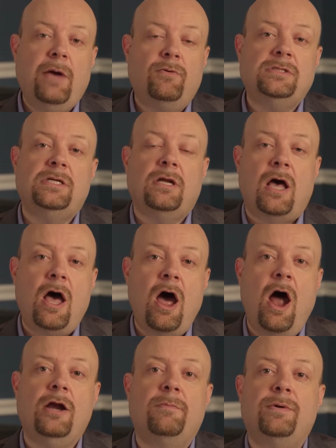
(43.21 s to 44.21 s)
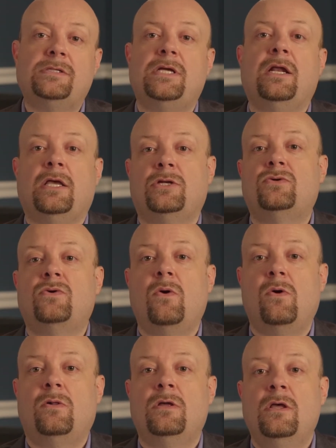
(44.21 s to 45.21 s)
I was in 100%
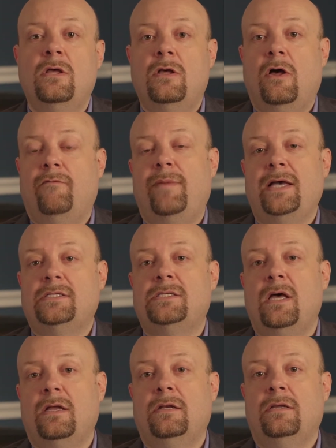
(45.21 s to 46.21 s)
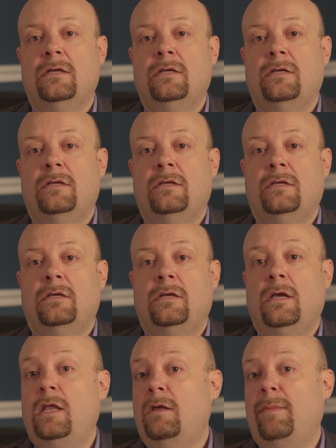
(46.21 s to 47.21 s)
control of my son
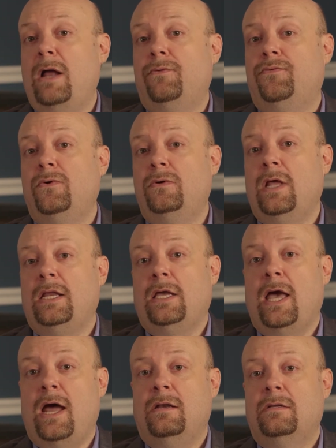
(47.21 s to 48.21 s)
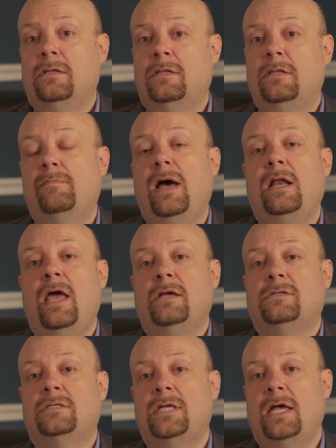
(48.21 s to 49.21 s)
and the amount of food that he got, the amount of
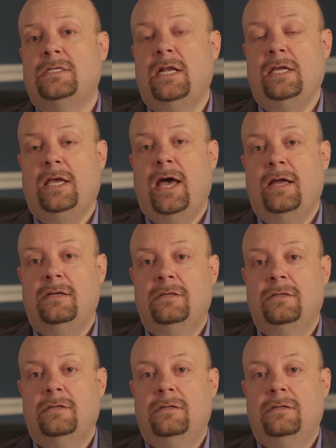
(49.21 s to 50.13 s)
exercise that he got.